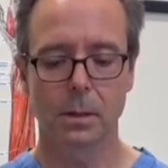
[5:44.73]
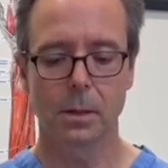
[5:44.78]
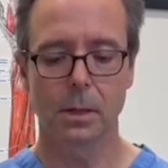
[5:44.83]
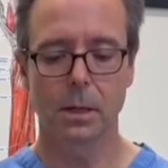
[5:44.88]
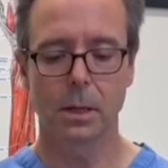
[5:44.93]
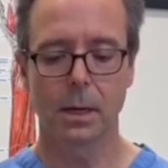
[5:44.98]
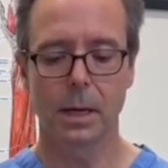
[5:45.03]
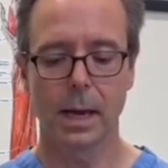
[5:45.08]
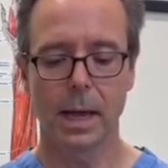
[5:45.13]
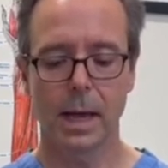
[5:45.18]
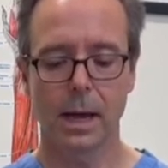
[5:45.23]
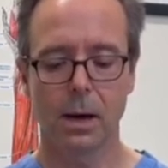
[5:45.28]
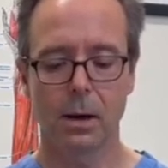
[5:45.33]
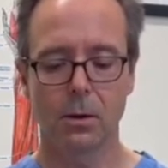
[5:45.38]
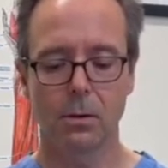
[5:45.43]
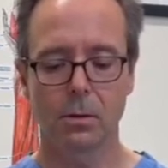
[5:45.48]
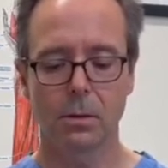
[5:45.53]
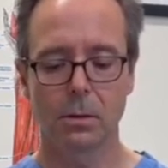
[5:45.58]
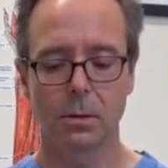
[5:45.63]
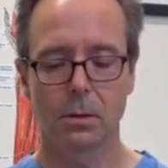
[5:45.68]

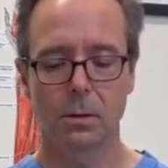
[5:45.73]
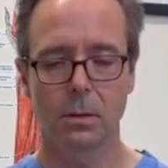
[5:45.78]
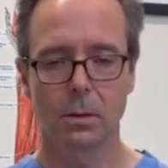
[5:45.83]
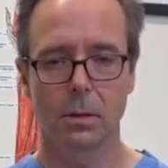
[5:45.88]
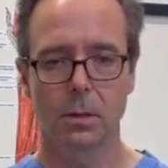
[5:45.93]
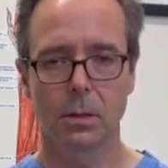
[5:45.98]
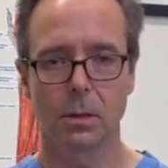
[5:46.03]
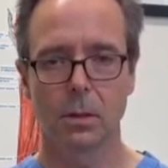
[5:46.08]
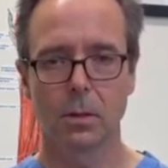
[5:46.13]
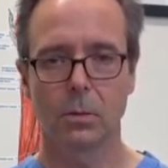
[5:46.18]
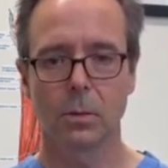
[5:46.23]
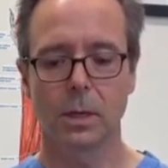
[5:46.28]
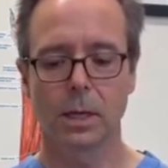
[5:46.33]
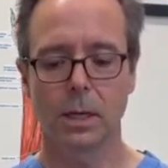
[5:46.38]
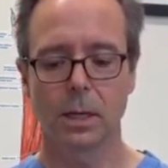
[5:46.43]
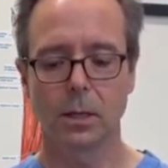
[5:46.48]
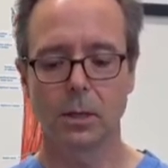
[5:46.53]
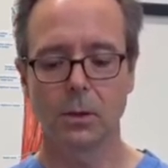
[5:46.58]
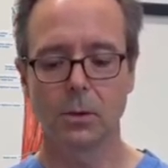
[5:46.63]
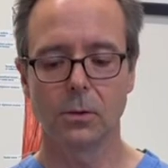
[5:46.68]
Now we can
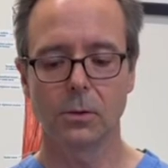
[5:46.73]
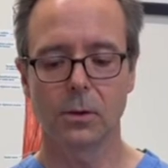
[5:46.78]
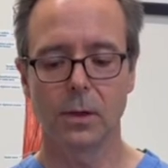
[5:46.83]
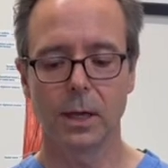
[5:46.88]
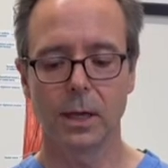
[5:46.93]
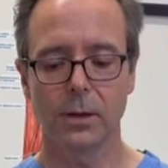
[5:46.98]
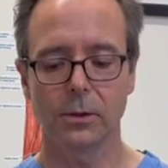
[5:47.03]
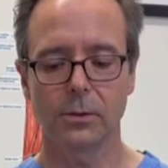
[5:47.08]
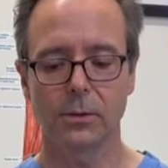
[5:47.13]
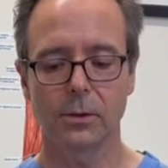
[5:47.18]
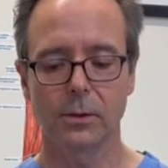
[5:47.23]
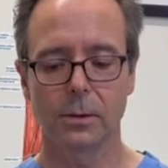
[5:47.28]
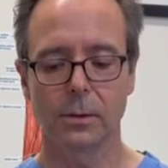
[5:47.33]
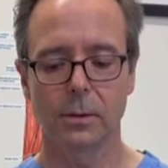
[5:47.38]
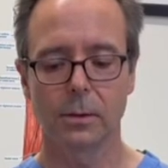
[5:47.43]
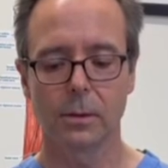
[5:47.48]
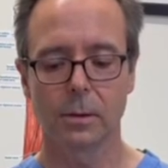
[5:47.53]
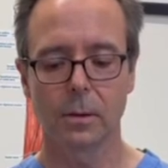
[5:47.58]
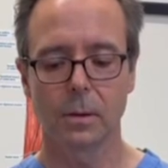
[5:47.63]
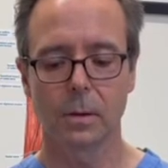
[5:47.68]
use this
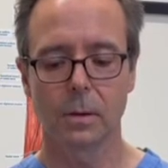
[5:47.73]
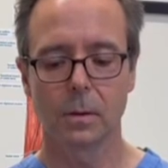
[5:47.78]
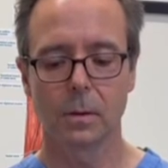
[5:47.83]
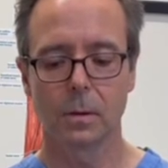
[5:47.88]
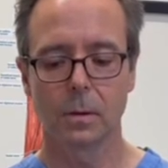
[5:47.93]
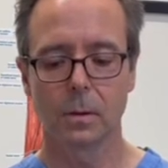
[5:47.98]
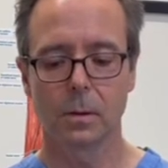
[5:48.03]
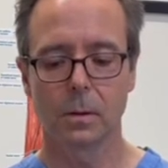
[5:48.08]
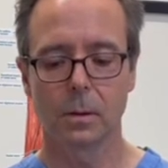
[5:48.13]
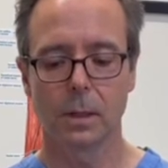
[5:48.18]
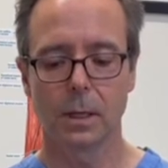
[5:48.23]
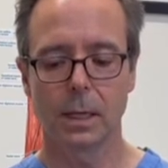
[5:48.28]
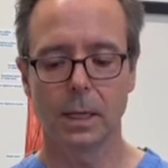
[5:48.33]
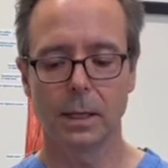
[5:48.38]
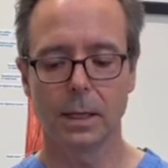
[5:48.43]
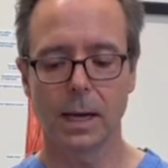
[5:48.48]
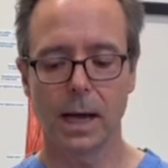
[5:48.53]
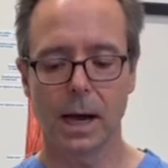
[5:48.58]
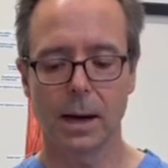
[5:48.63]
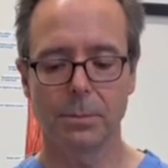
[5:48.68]
in the
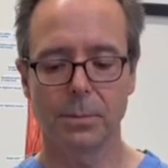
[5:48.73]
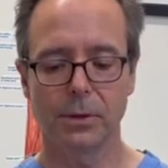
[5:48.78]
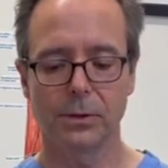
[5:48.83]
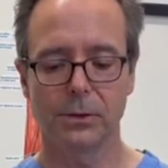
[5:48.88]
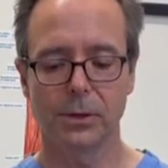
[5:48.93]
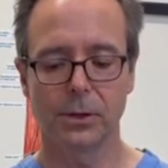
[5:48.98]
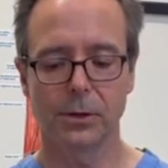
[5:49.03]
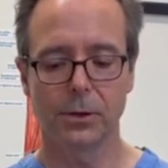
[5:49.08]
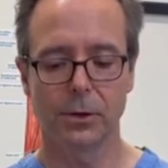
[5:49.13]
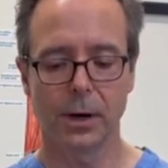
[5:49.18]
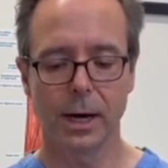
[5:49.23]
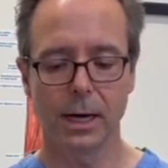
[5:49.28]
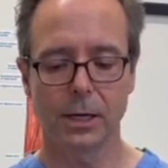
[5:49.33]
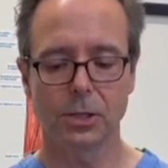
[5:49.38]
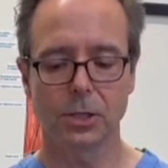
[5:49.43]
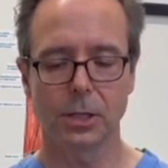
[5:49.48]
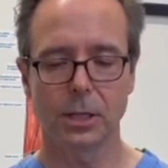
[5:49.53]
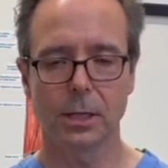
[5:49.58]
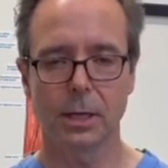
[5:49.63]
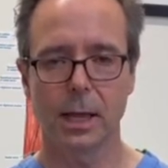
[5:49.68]
opposite
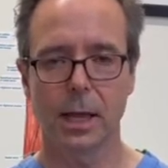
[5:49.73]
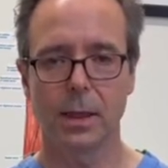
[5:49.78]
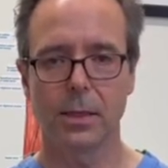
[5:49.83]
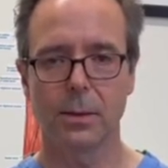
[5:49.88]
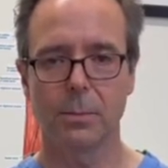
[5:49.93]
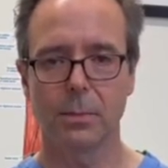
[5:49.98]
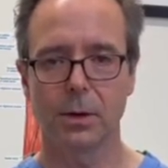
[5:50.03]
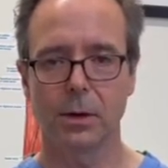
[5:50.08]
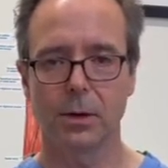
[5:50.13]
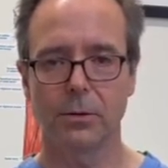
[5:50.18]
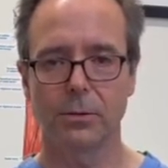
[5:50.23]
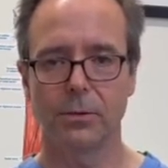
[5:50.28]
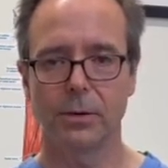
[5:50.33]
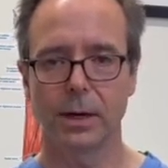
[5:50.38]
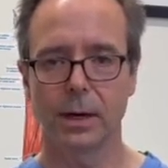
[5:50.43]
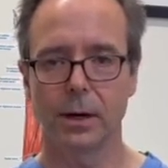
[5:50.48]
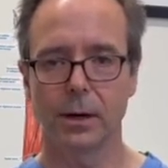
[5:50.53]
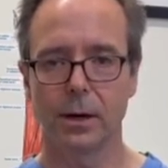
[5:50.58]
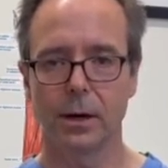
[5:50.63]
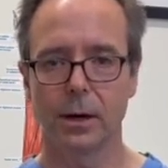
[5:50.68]
direction, and the middle
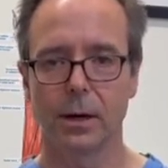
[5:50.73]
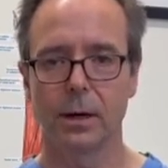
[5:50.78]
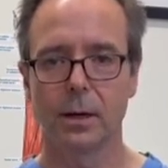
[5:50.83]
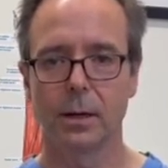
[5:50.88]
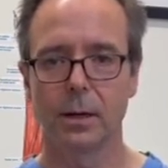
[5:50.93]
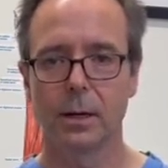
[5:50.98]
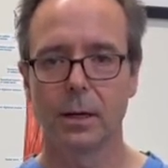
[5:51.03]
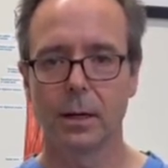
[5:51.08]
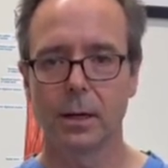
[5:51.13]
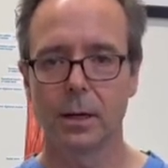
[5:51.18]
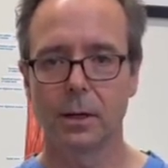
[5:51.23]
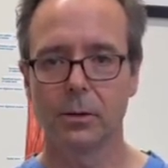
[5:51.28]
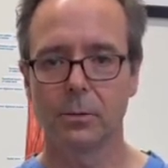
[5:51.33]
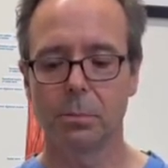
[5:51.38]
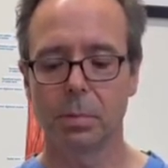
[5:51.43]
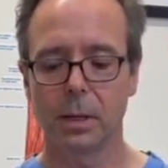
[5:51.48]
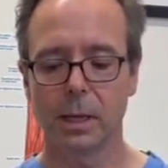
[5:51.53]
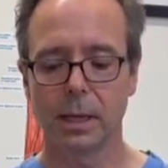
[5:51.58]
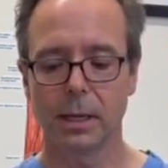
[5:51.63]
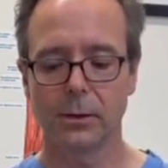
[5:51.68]
finger is
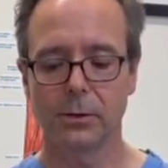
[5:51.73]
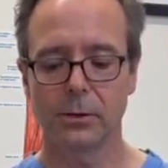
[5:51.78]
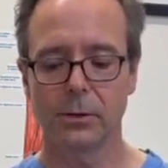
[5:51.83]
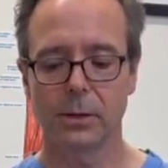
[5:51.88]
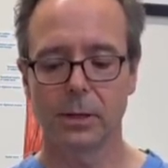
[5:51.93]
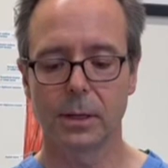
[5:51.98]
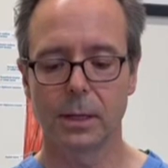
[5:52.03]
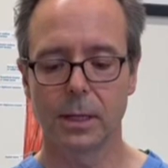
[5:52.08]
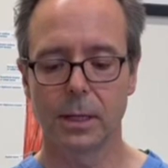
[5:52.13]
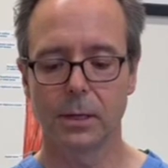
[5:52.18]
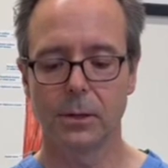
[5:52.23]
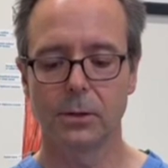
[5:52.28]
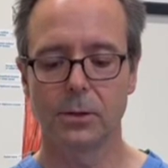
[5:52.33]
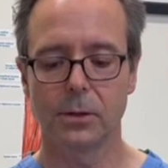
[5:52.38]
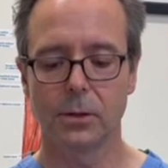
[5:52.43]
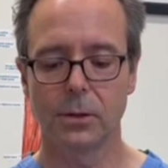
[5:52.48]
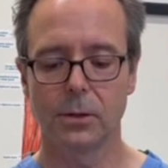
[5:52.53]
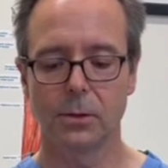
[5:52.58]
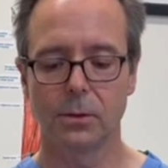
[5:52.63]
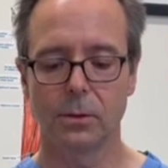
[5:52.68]
placed
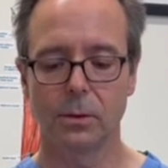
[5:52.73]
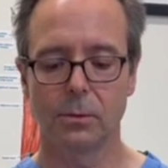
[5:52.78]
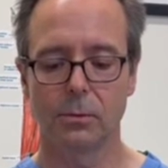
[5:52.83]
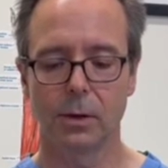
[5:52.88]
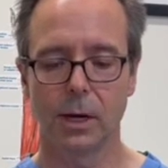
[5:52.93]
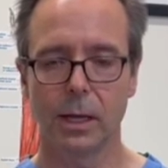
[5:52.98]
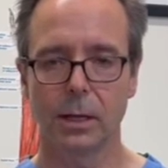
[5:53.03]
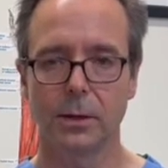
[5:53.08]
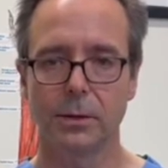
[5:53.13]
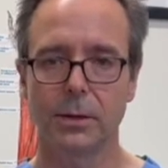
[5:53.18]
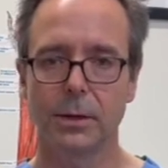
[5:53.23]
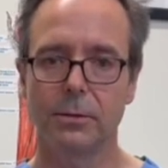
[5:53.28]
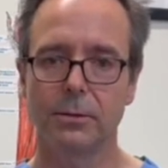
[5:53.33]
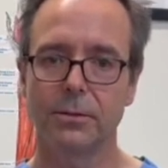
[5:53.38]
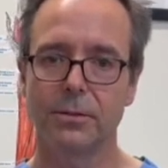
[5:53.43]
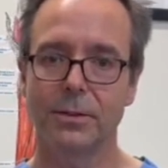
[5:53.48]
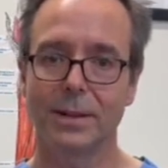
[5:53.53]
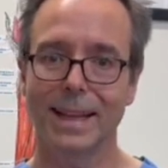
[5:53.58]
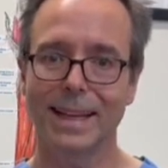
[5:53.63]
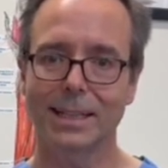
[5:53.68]
into relative
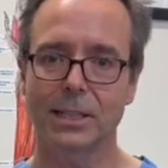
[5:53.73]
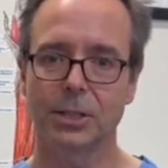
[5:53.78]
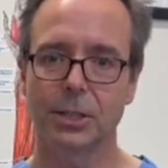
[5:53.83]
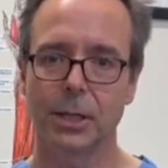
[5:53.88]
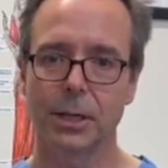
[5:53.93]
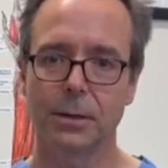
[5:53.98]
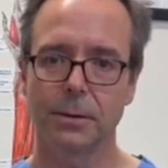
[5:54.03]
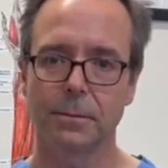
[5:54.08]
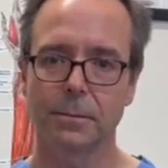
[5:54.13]
flexion.